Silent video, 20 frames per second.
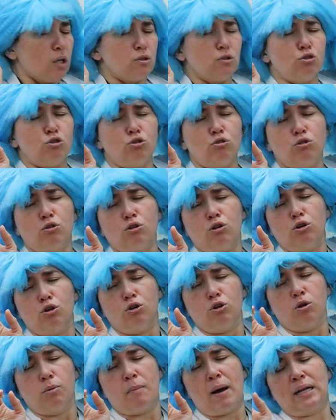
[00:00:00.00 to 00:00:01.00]

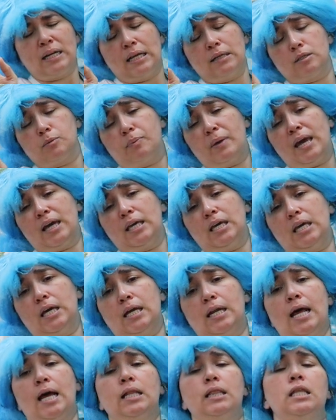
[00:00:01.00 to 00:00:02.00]
Oh, my name's Becky,
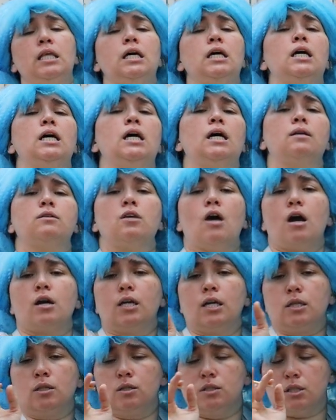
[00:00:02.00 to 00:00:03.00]
and I love
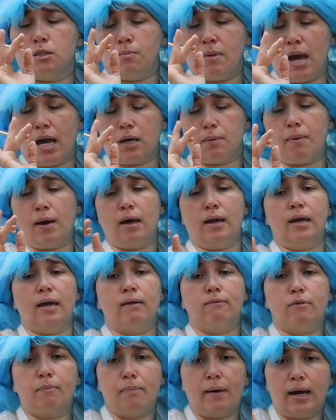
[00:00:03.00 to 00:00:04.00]
talking smack about
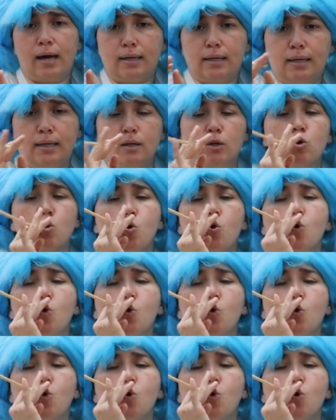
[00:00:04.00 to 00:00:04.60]
everybody.